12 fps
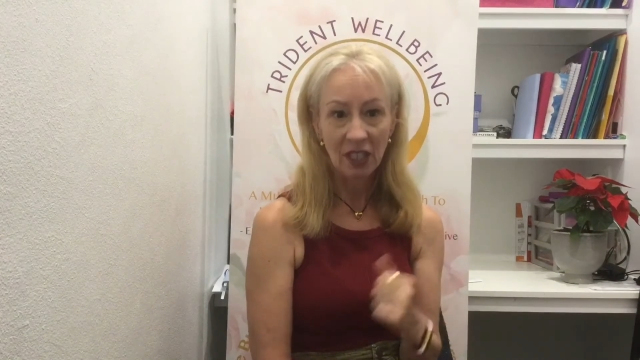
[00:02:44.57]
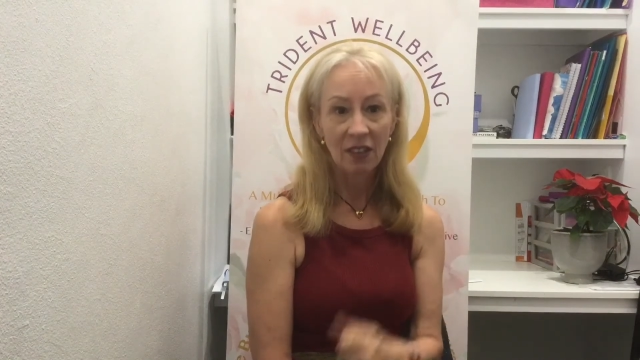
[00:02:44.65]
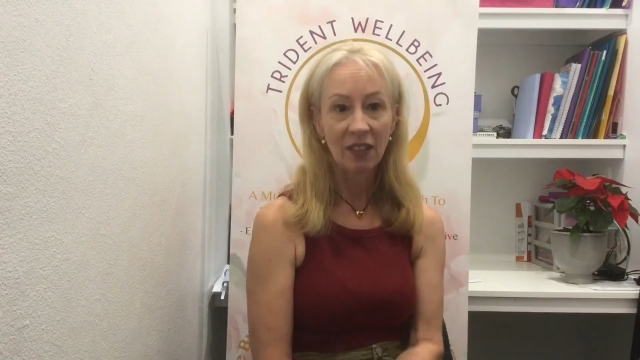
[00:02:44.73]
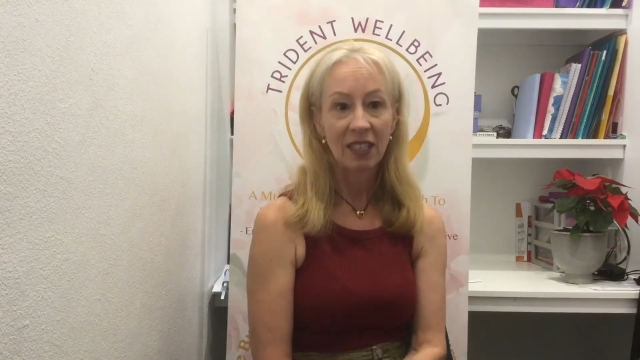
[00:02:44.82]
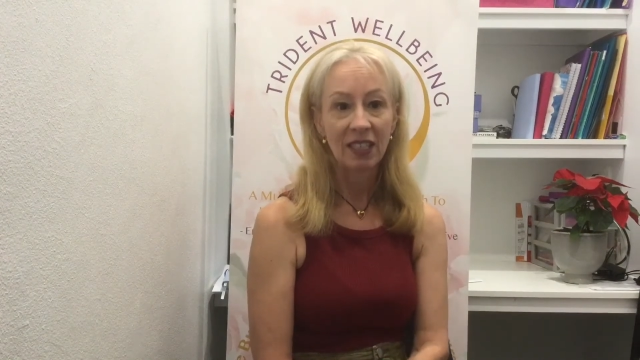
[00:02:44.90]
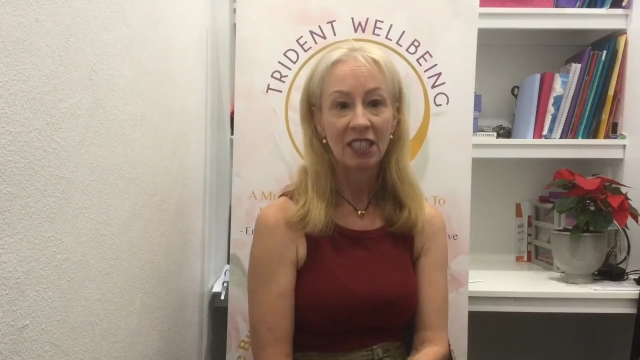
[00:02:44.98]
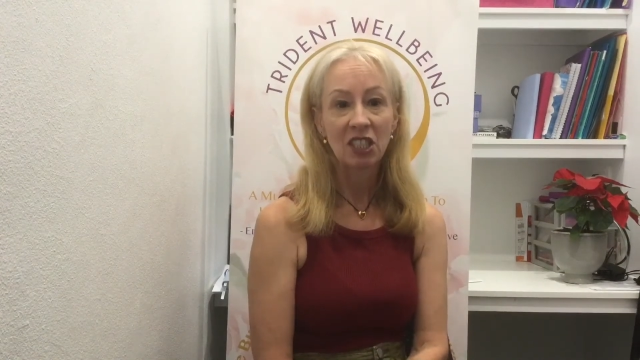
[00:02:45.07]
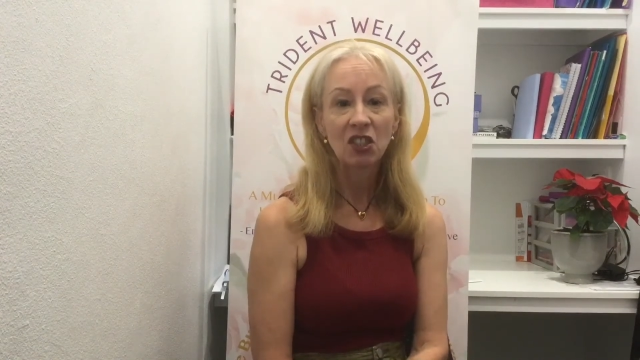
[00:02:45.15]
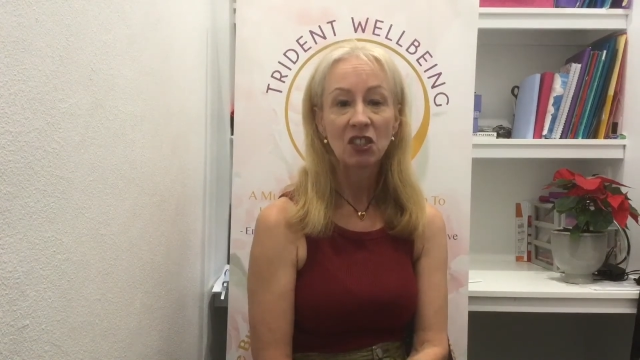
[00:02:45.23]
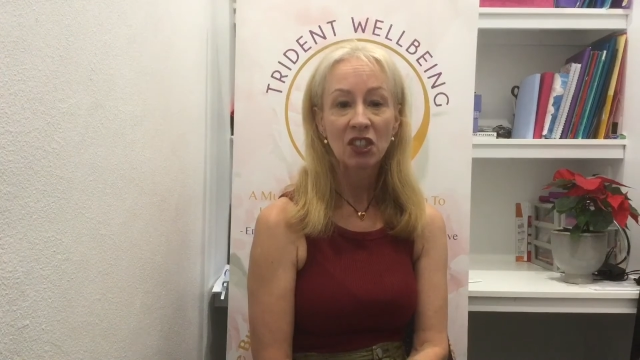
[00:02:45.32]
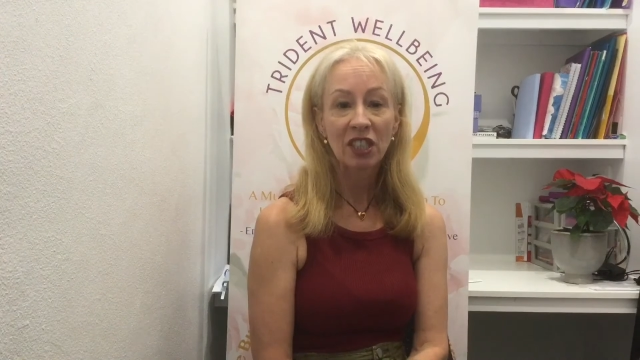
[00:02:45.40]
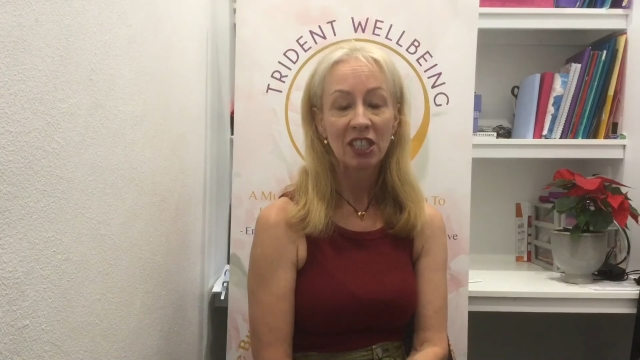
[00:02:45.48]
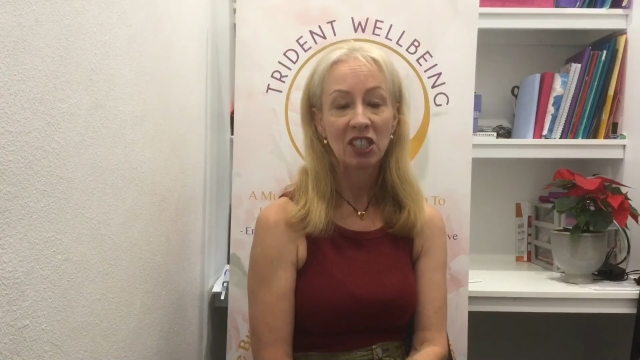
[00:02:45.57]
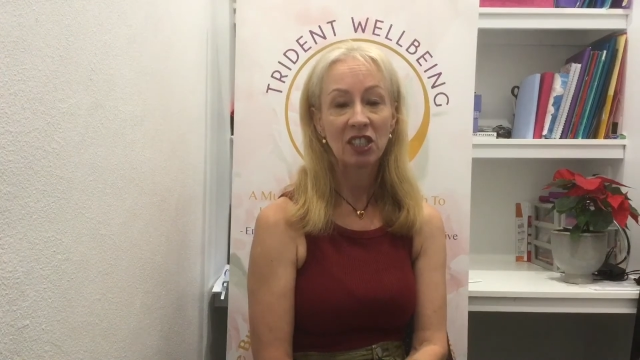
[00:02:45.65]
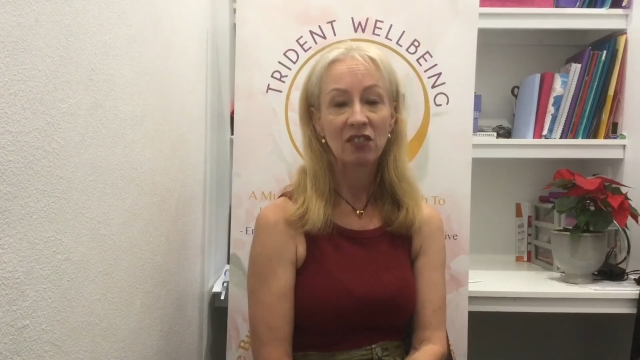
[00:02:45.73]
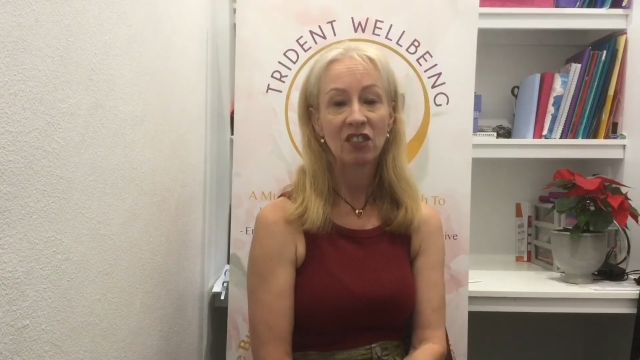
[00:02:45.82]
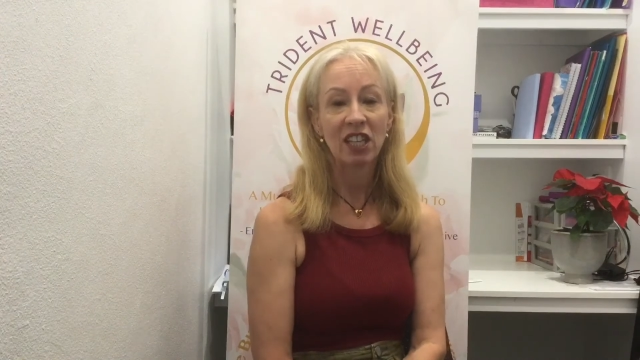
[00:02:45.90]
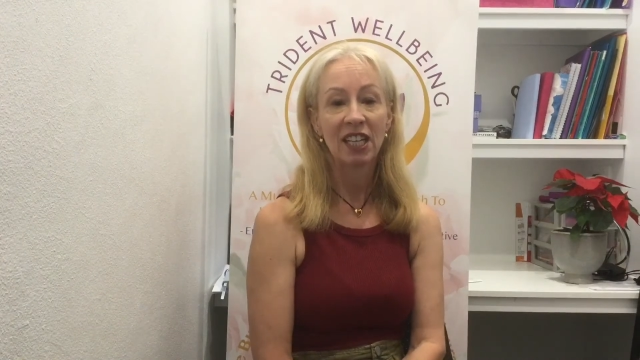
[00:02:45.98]
In the initial stages of
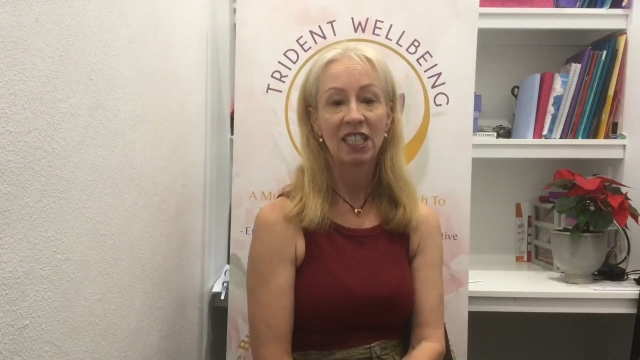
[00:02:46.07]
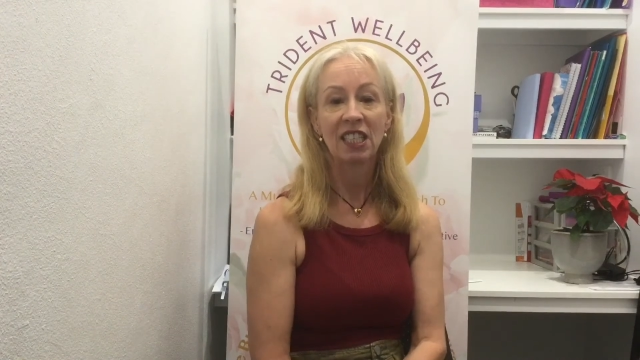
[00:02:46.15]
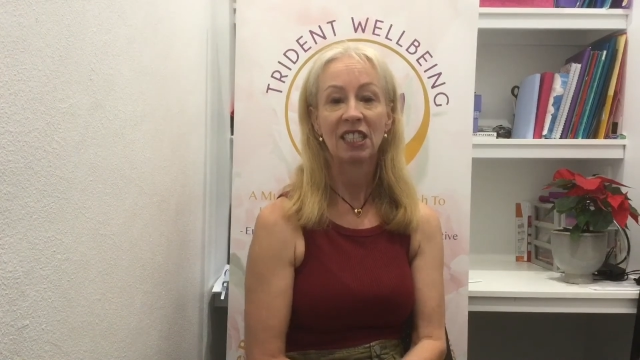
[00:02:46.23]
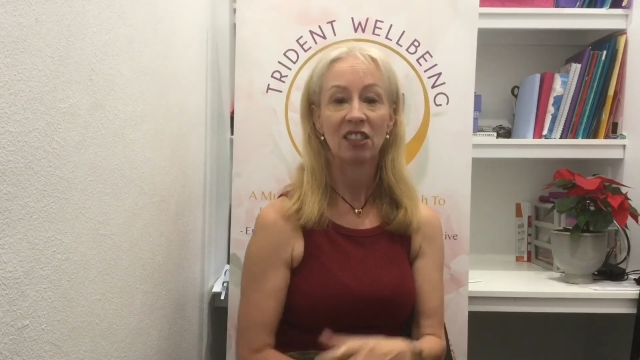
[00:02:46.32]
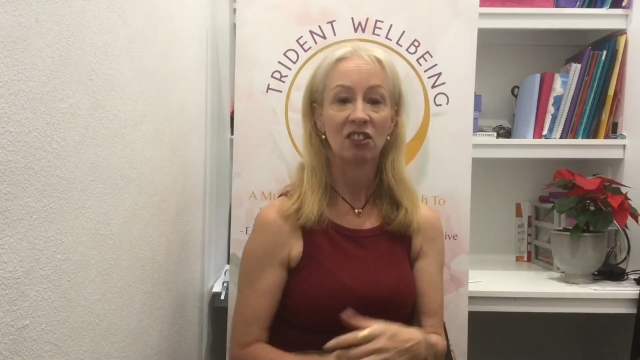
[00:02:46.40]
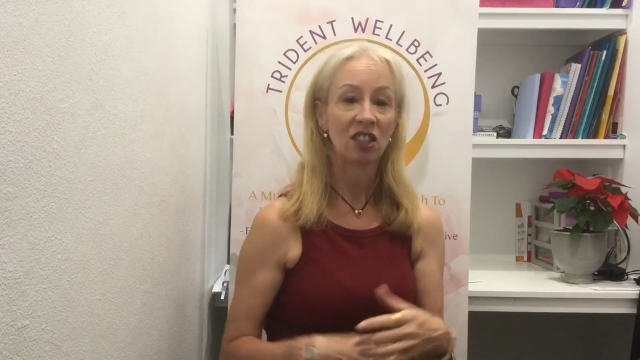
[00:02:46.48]
dating, there is the